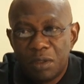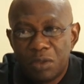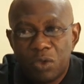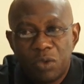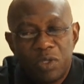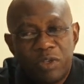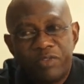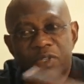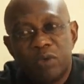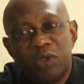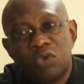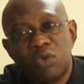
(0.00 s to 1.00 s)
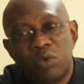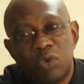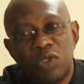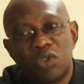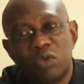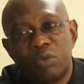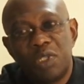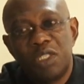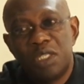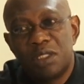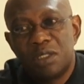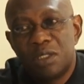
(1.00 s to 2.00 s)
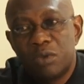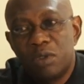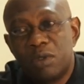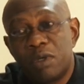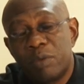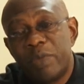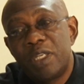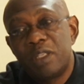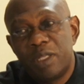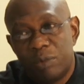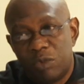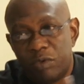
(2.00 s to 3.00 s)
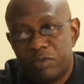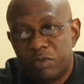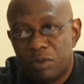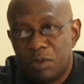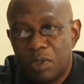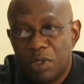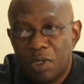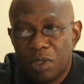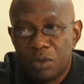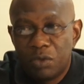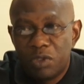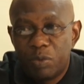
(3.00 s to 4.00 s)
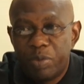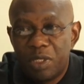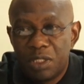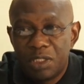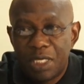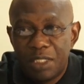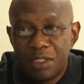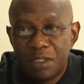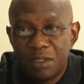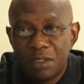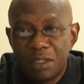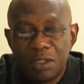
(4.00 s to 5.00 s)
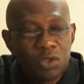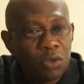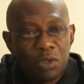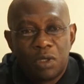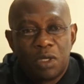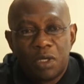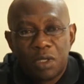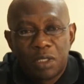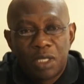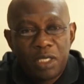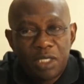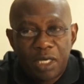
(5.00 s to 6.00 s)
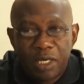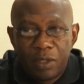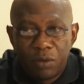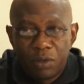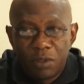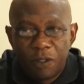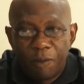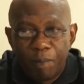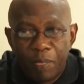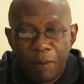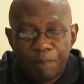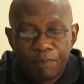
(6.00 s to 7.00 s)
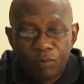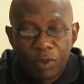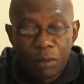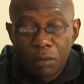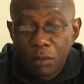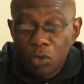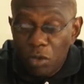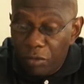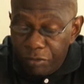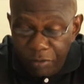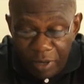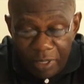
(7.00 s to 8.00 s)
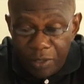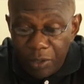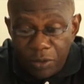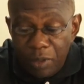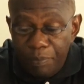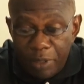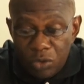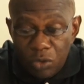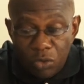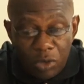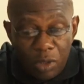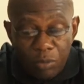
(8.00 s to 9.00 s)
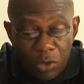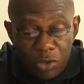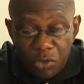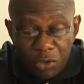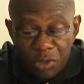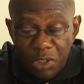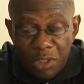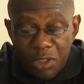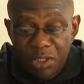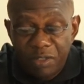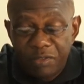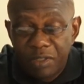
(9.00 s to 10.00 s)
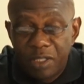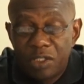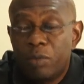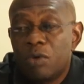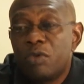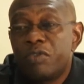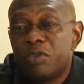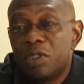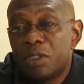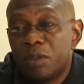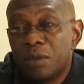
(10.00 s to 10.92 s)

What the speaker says: So if they went to Burundi to mediate, they will remind them of those pending charges. So Kenya cannot. So far, the only person with a moral authority in East Africa is Magufuli.